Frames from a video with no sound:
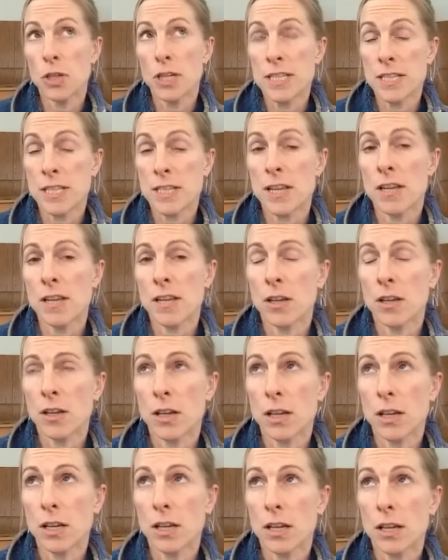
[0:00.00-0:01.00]

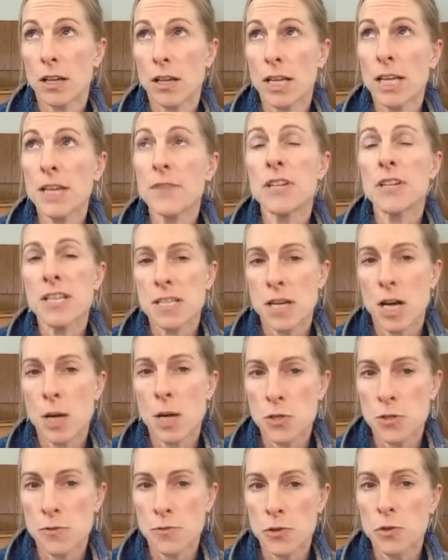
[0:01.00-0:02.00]
it is an
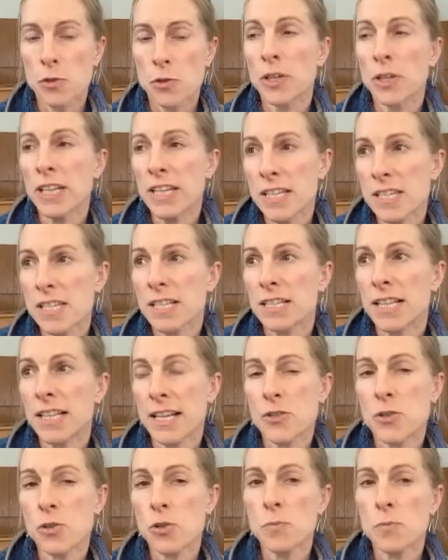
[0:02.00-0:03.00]
option for you going into the
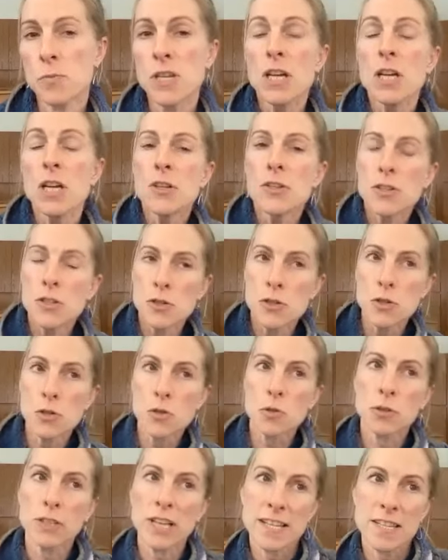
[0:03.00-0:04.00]
classrooms to
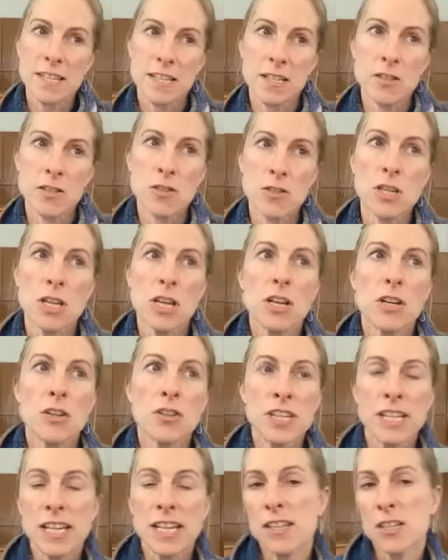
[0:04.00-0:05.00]
do lessons,
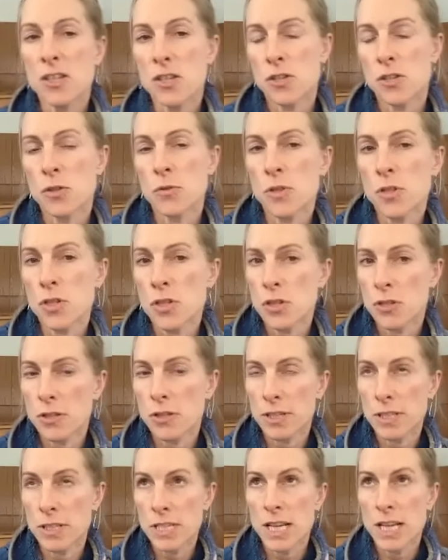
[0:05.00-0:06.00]
to get the students
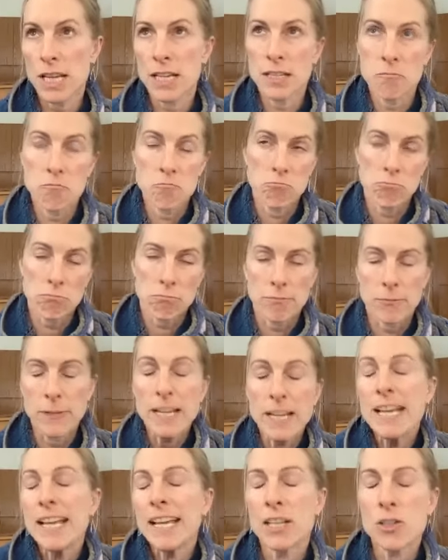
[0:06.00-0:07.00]
to get
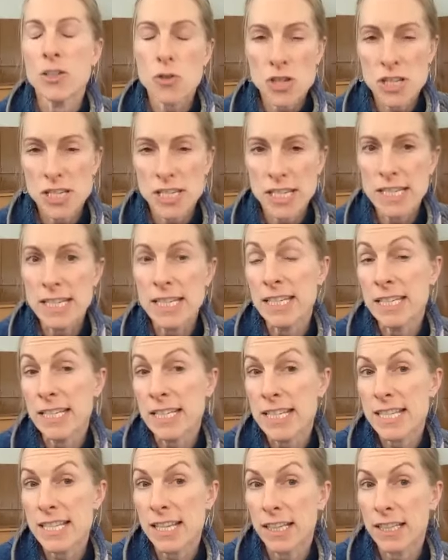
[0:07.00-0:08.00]
interested and
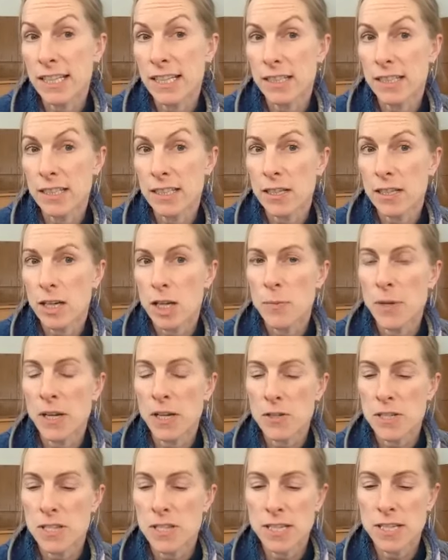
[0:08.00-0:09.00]
excited
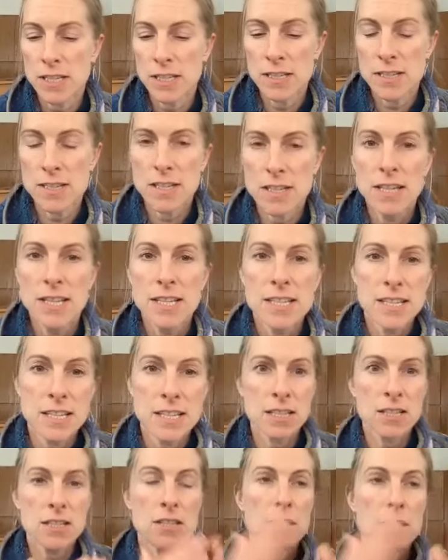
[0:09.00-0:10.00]
about seeds,
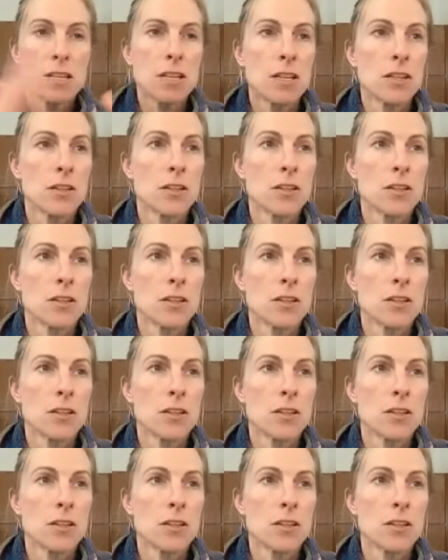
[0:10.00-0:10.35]
since,